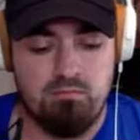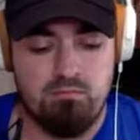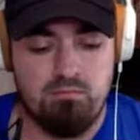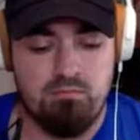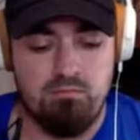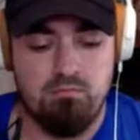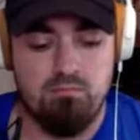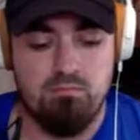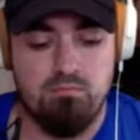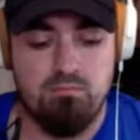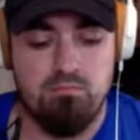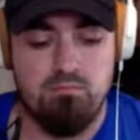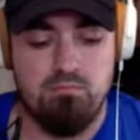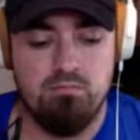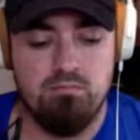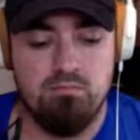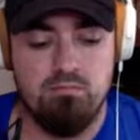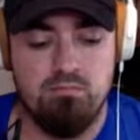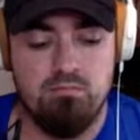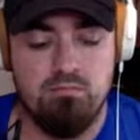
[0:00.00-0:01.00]

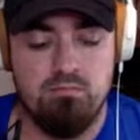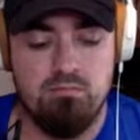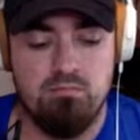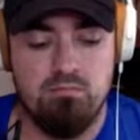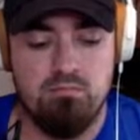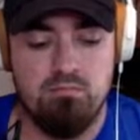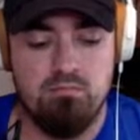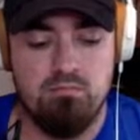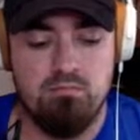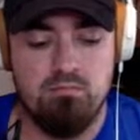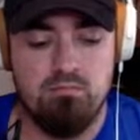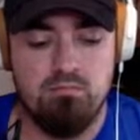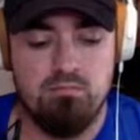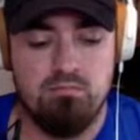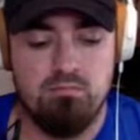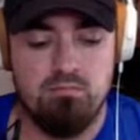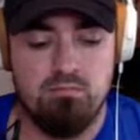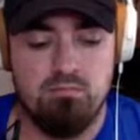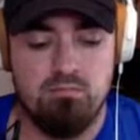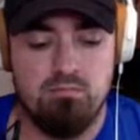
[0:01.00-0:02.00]

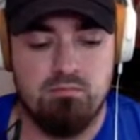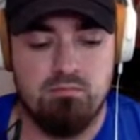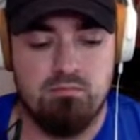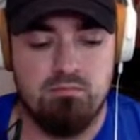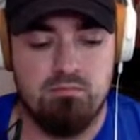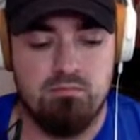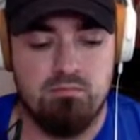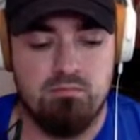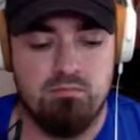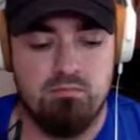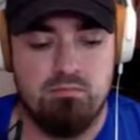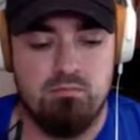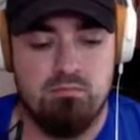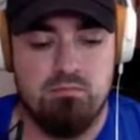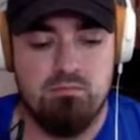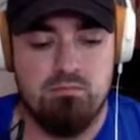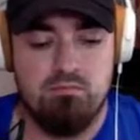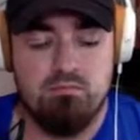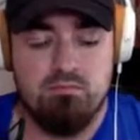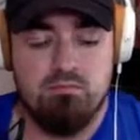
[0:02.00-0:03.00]

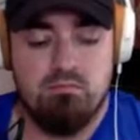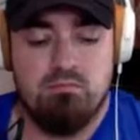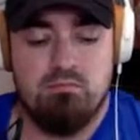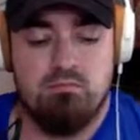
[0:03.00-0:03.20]
(silent)